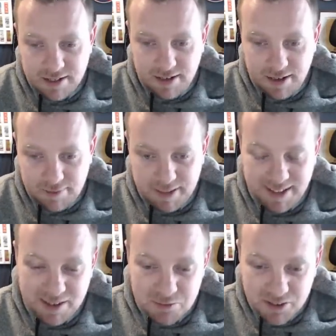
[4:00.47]
And
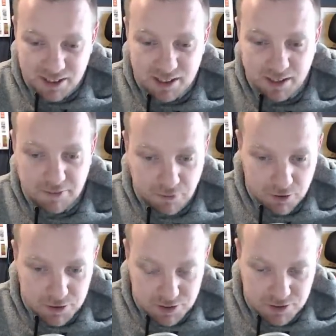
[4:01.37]
then I'm really looking
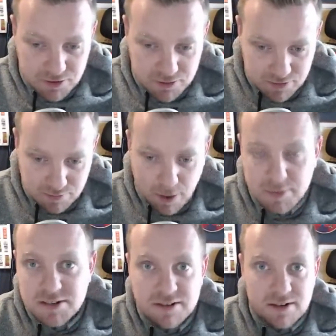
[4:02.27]
forward to promises